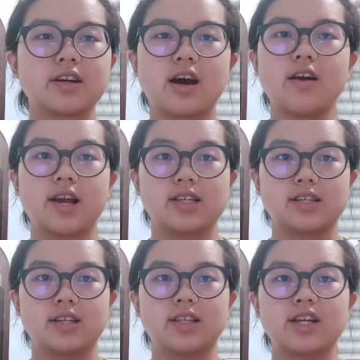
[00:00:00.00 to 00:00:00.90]
a car
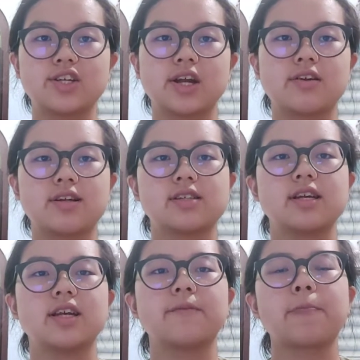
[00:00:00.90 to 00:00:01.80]
accident that shattered his
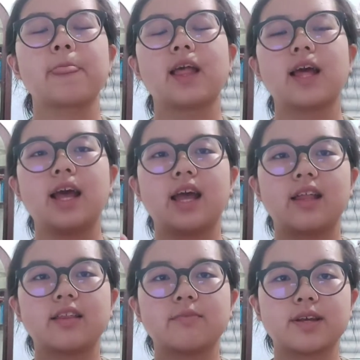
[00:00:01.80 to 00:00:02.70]
knee.
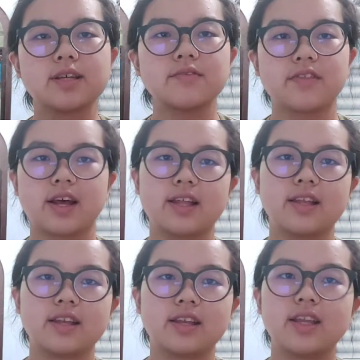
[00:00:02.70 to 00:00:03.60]
And because of that,
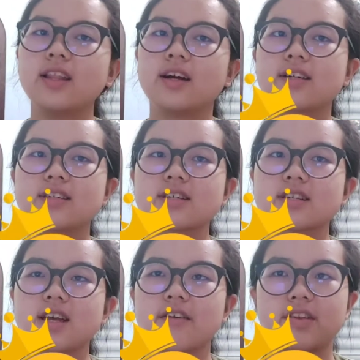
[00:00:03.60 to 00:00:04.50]
he lost
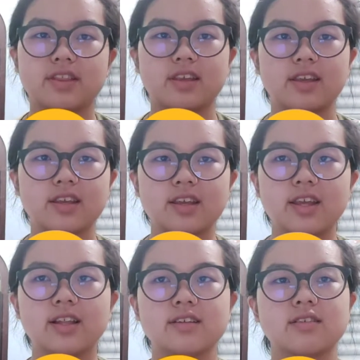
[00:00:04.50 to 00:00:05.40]
everything.
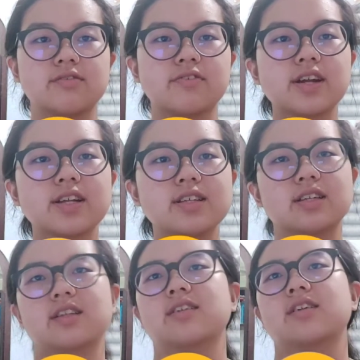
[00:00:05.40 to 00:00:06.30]
He lost his friends,
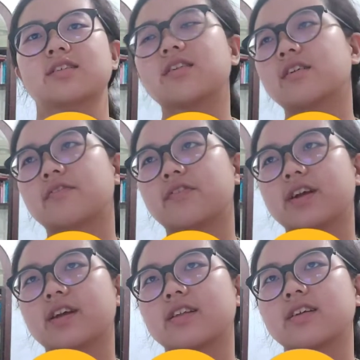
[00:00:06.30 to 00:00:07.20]
he lost his
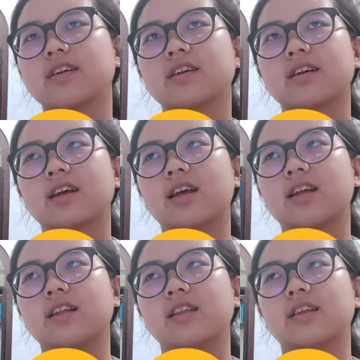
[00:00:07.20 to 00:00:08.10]
girlfriend,
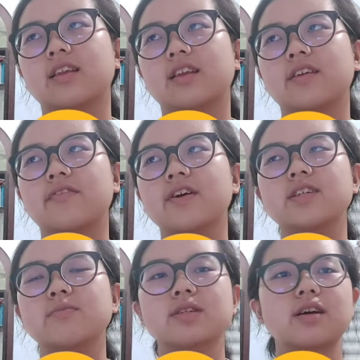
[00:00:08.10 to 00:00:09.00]
and he
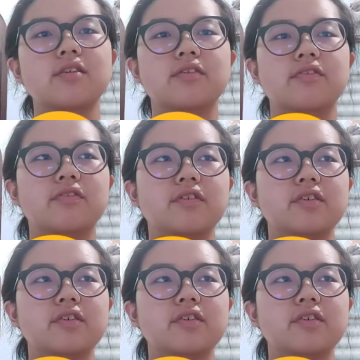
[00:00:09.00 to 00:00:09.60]
finds himself